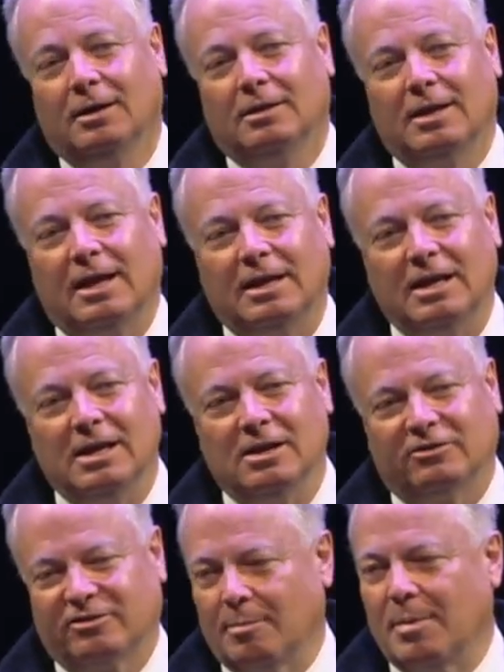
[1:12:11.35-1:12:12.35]
that he
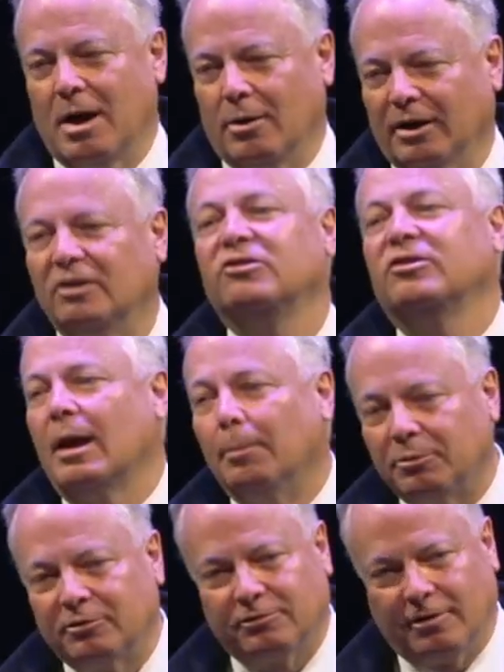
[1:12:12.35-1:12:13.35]
is somehow
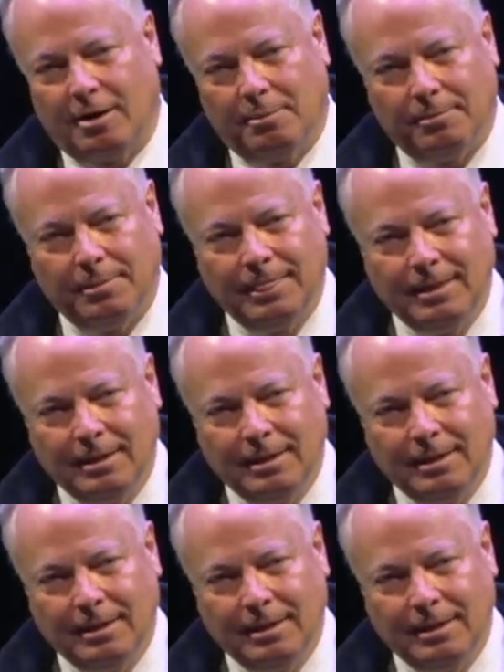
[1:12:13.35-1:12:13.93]
exempt from